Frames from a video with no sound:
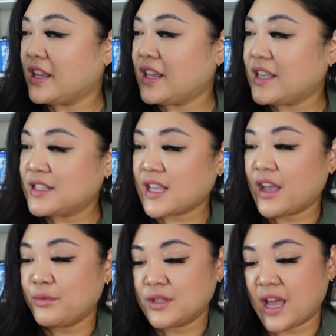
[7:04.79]
these,
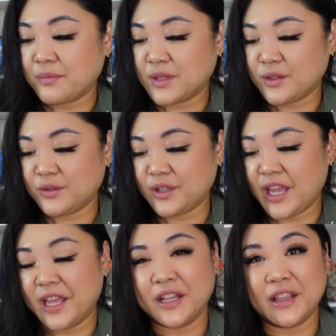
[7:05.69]
I was
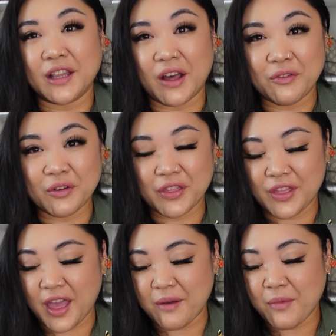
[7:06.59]
absolutely in love with
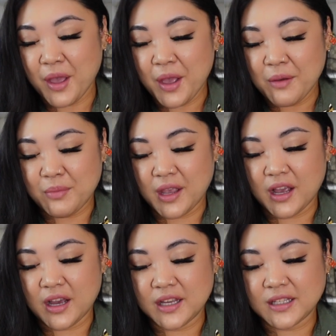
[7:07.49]
them
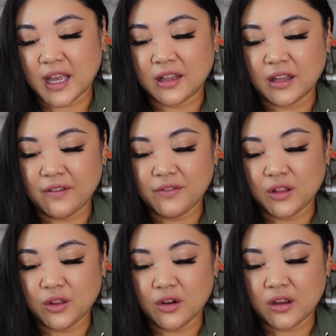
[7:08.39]
because I love the
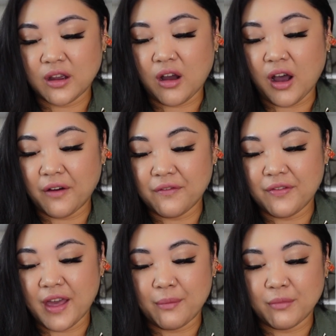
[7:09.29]
look of
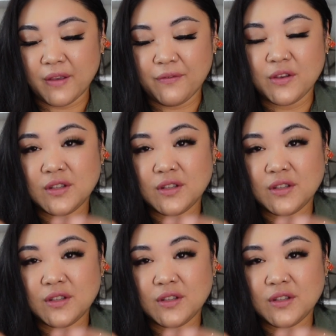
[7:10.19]
them. If you